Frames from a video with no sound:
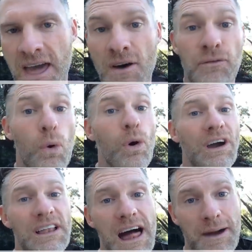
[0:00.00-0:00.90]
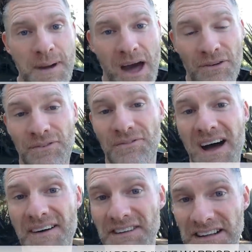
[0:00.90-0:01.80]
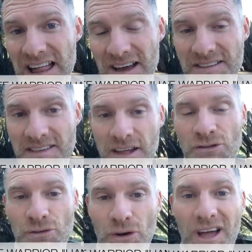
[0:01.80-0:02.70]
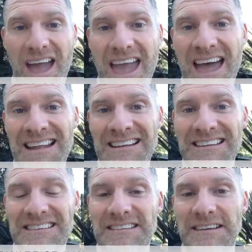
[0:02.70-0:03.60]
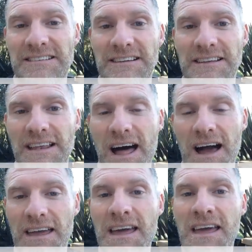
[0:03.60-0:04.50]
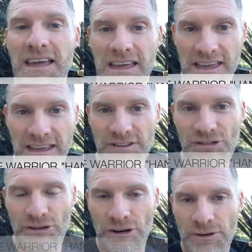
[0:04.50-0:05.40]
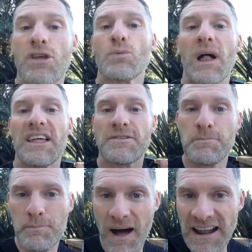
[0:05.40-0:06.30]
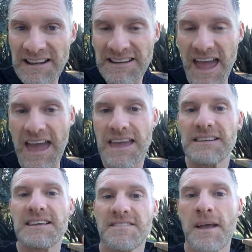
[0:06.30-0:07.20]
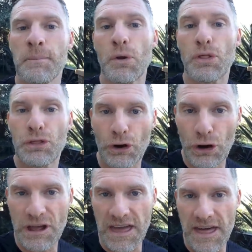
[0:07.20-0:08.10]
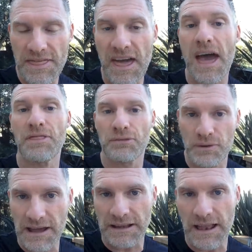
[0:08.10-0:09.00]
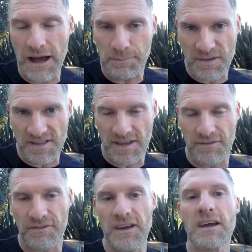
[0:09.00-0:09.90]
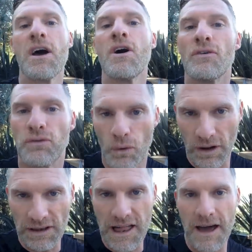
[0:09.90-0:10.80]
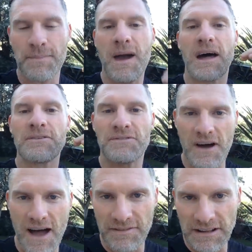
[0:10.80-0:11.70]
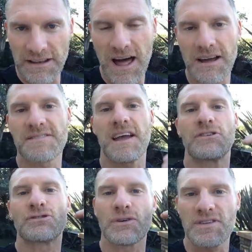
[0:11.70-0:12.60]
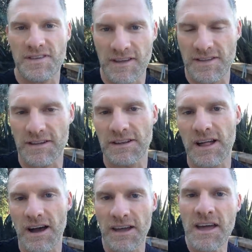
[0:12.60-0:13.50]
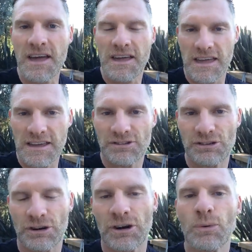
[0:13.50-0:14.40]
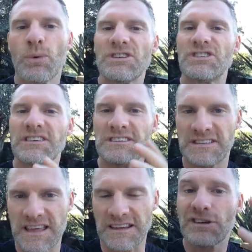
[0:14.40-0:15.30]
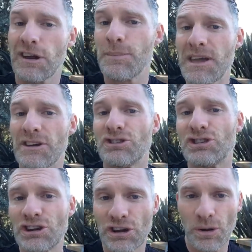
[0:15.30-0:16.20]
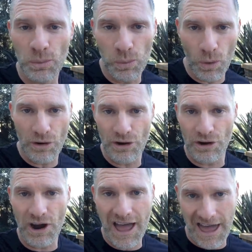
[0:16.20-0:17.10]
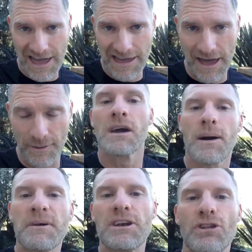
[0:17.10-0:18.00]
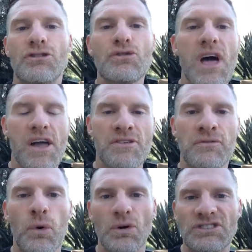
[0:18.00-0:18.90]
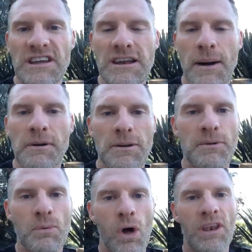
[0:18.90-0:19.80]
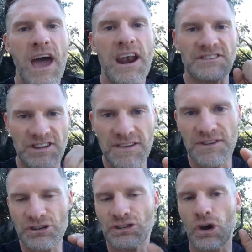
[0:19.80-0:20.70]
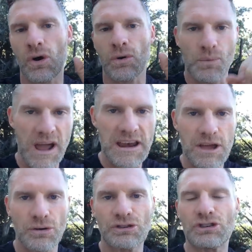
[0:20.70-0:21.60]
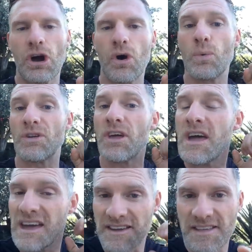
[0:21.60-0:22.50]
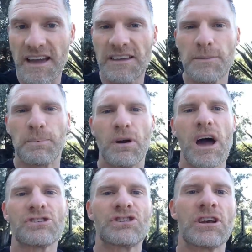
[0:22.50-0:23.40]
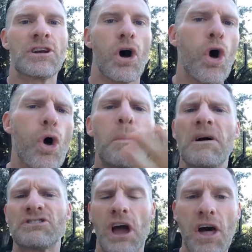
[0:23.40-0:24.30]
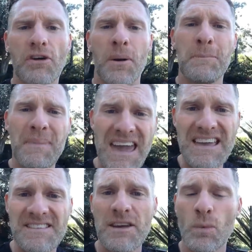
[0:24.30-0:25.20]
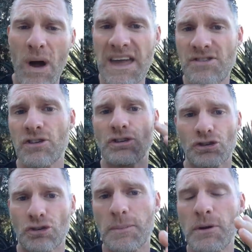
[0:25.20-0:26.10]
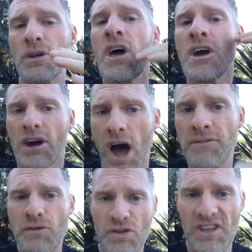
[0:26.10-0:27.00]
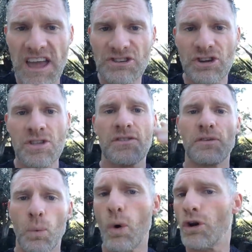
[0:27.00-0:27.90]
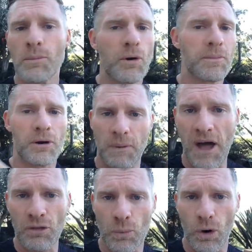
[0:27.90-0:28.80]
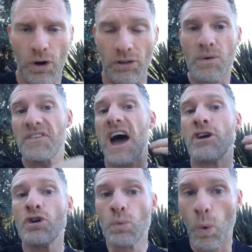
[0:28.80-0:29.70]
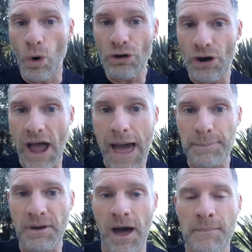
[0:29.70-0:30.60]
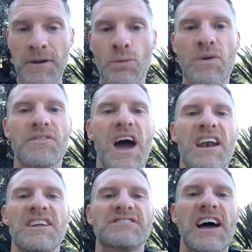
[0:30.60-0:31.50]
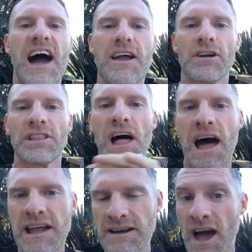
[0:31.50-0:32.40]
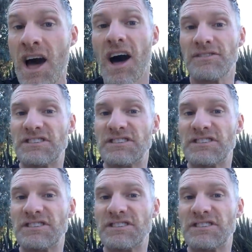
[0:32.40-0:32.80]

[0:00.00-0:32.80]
4 o'clock Mountain, 5 o'clock Central, and 6 o'clock Eastern, as well as Monday, December 30th at 3 o'clock Pacific, 4 o'clock Mountain, 5 o'clock Central, 6 o'clock Eastern, which is this. It's going to be a chill warrior hangout. Coming into 2014, I'm going to be rolling out a TV show, a radio show with executive production and a whole bunch of other amazing ways to distribute conversations of the warrior movement around the world. We've got a new warrior app coming. We've got an entire line of